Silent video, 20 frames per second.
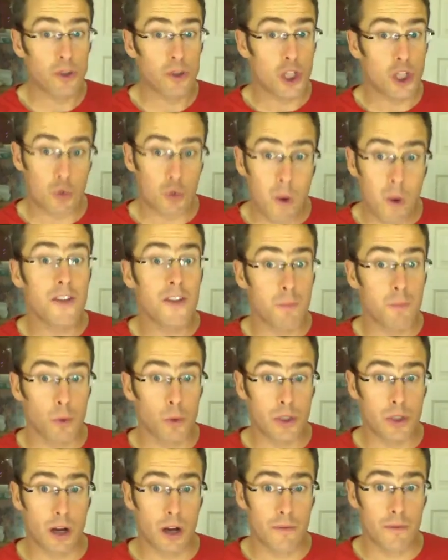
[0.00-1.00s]
sweat the small
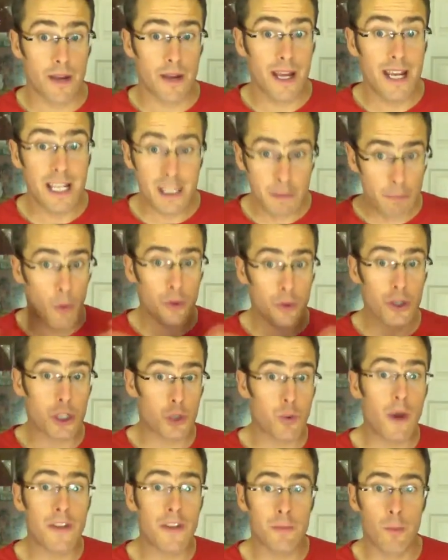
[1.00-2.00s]
stuff. It is important to
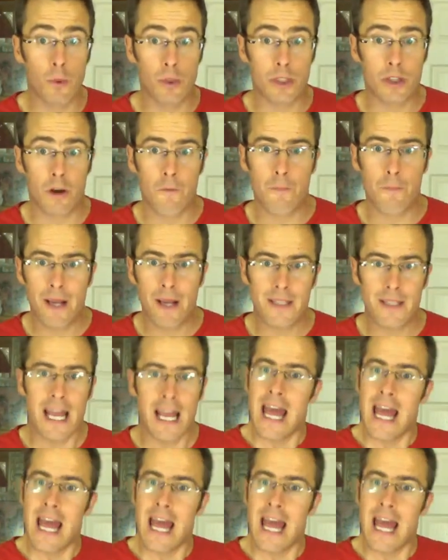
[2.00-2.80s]
sweat the small stuff because